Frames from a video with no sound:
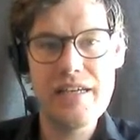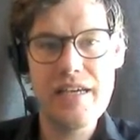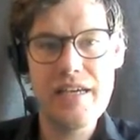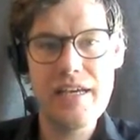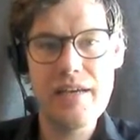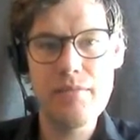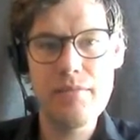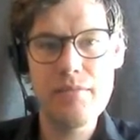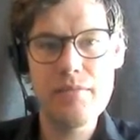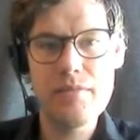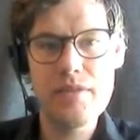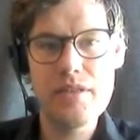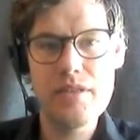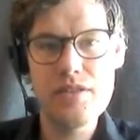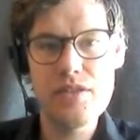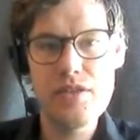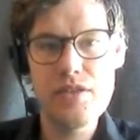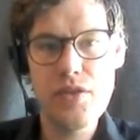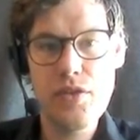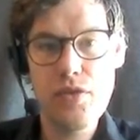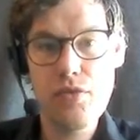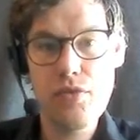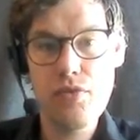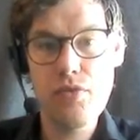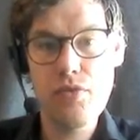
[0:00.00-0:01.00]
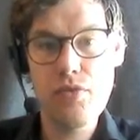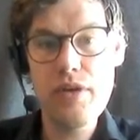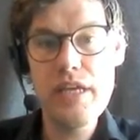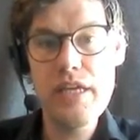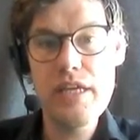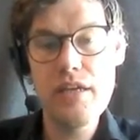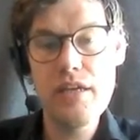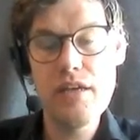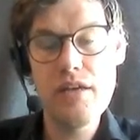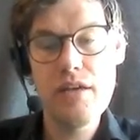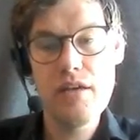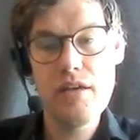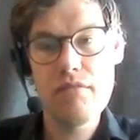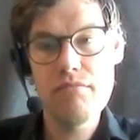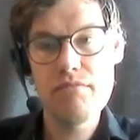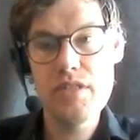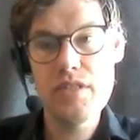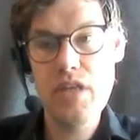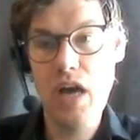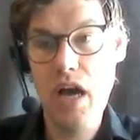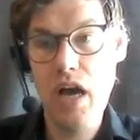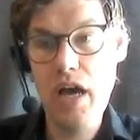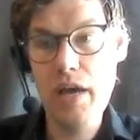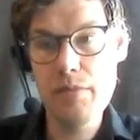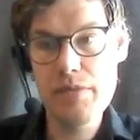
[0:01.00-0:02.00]
There's 3
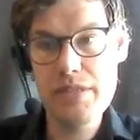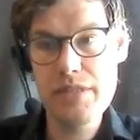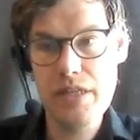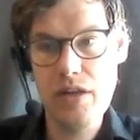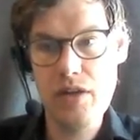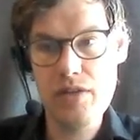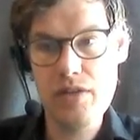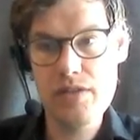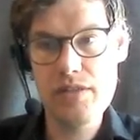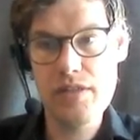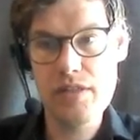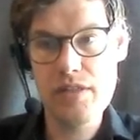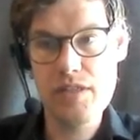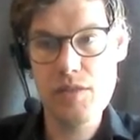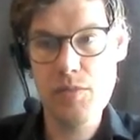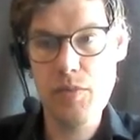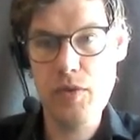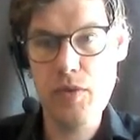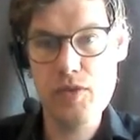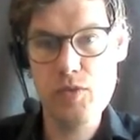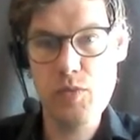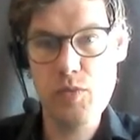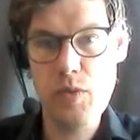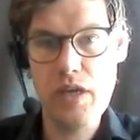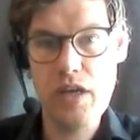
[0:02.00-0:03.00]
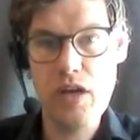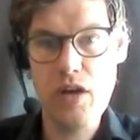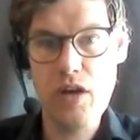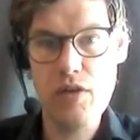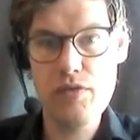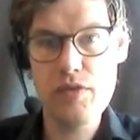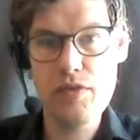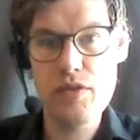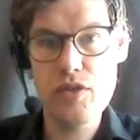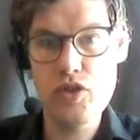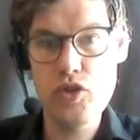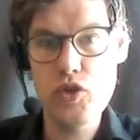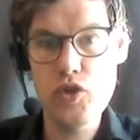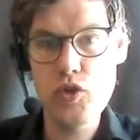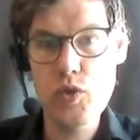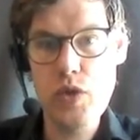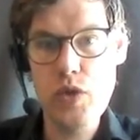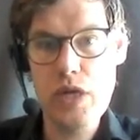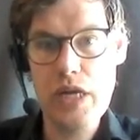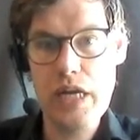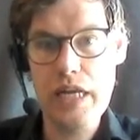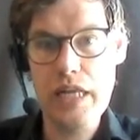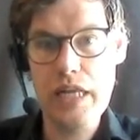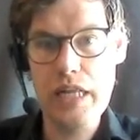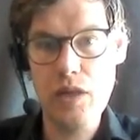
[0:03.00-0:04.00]
time slots, I suppose, being offered: 2
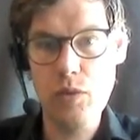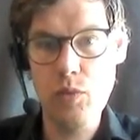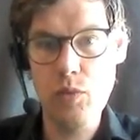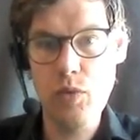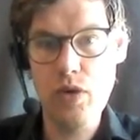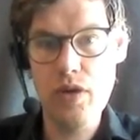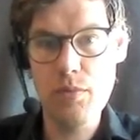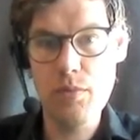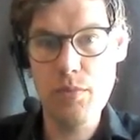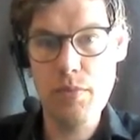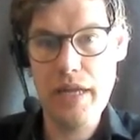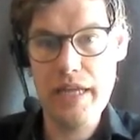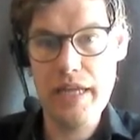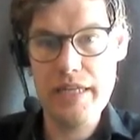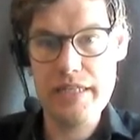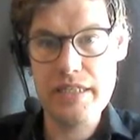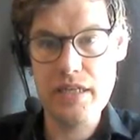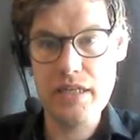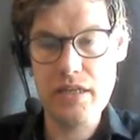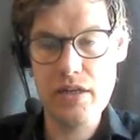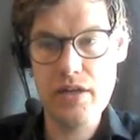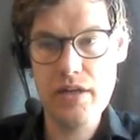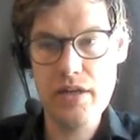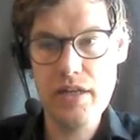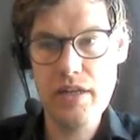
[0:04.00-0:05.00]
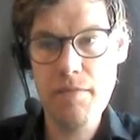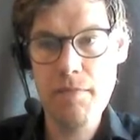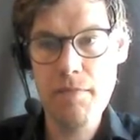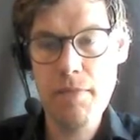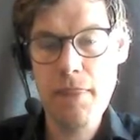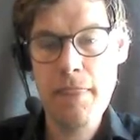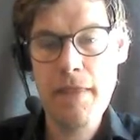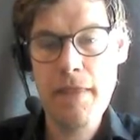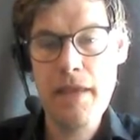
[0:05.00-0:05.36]
CLIL, 1 blended learning.